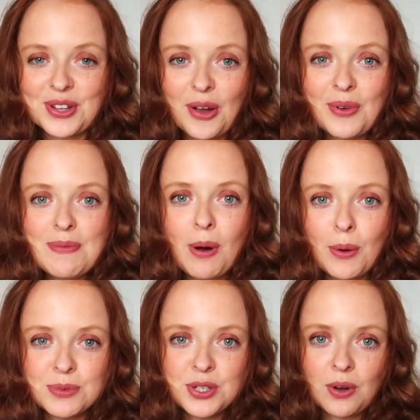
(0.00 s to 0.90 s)
So we
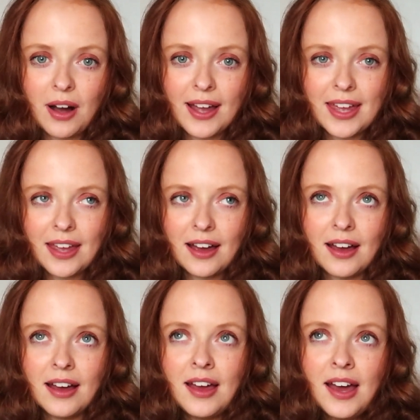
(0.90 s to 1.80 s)
popped to
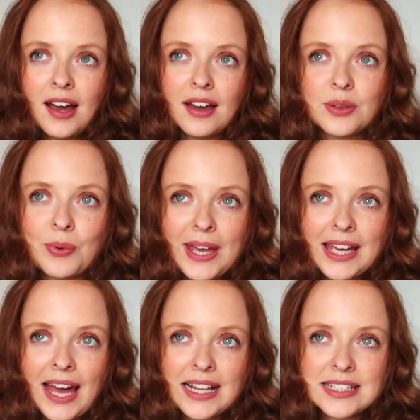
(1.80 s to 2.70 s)
Ikea at the
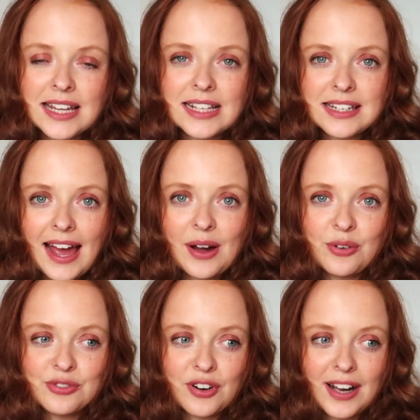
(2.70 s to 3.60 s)
weekend. It is
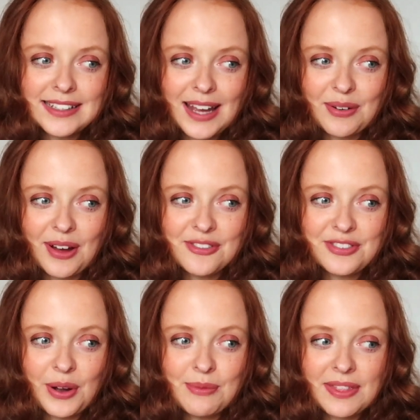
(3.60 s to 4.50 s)
now Friday when I'm
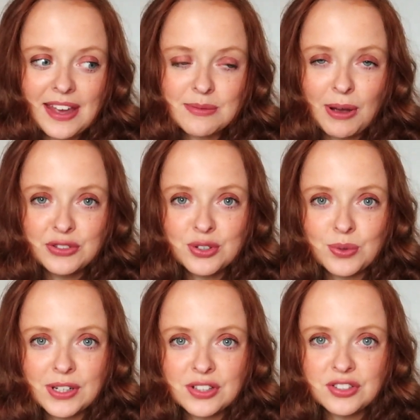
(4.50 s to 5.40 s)
filming this, but I
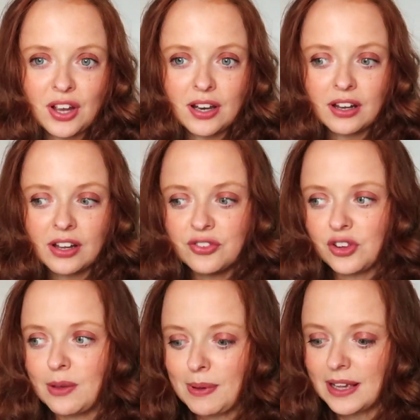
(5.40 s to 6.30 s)
just wanted to show you like a
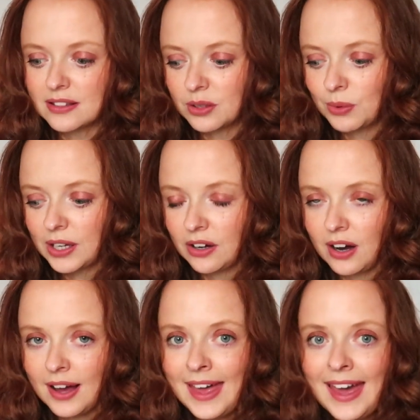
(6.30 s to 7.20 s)
few bits that we
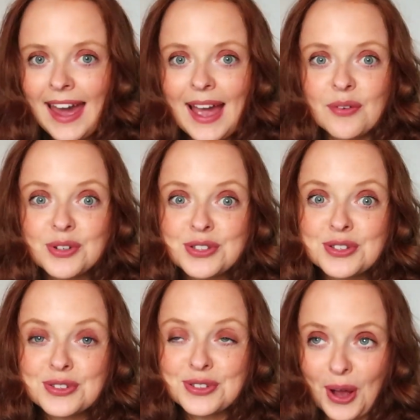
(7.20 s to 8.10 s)
got. It was
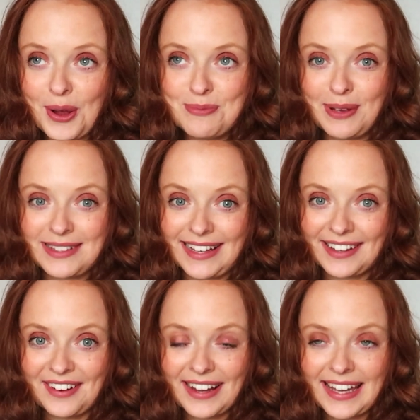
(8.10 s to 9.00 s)
so busy
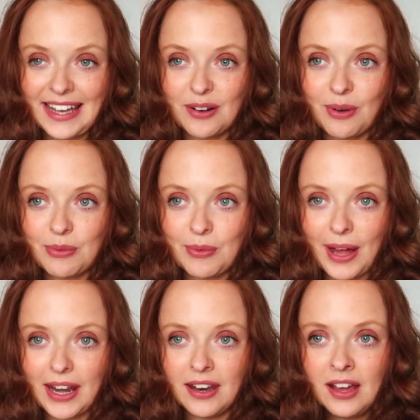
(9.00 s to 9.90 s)
in Ikea when we
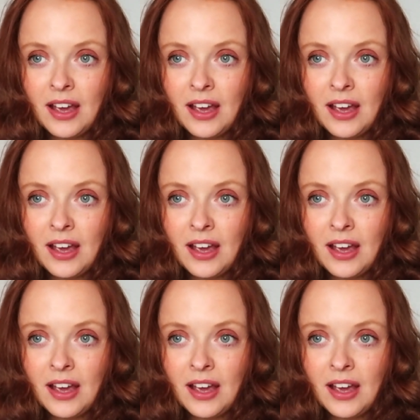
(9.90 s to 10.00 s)
went.